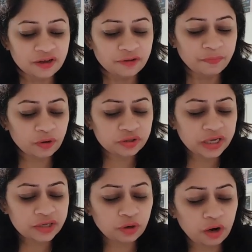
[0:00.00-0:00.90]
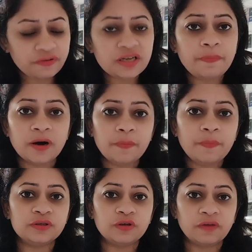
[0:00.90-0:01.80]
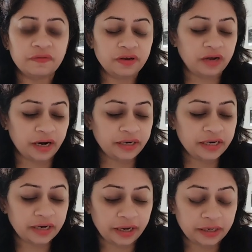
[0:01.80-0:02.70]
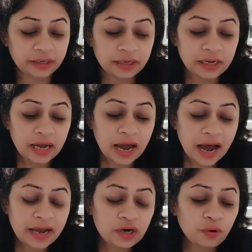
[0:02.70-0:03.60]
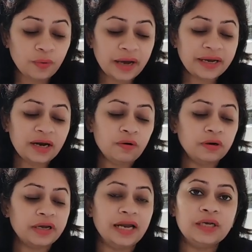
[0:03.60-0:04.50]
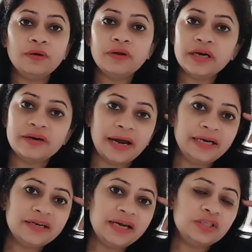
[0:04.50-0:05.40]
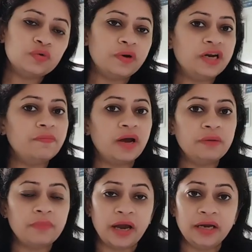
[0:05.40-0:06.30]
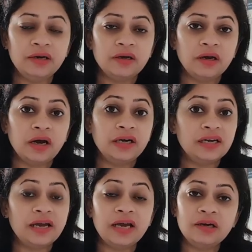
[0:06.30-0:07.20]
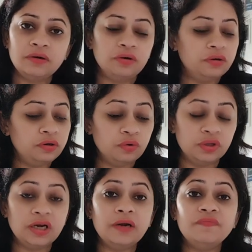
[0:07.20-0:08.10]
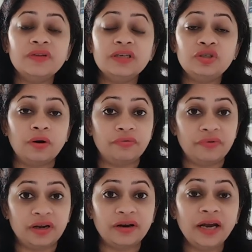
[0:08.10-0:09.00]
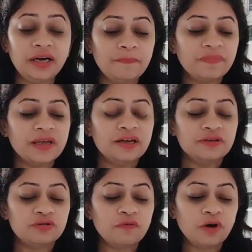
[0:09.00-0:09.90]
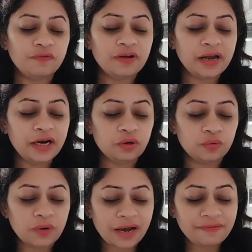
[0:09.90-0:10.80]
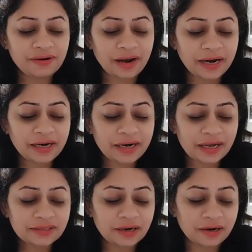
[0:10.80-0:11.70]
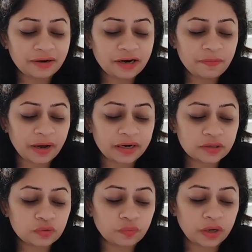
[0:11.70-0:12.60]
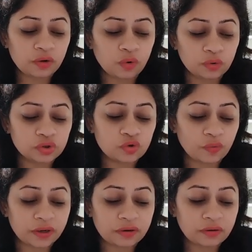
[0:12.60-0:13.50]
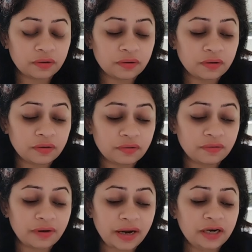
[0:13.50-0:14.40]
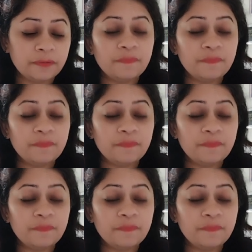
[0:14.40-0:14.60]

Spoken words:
Because there is always a purpose of giving 99. I know I cannot calculate 99 square in my mind until I know the short trick, right? So what will I do? I will write it as 100 minus 1 whole square, right?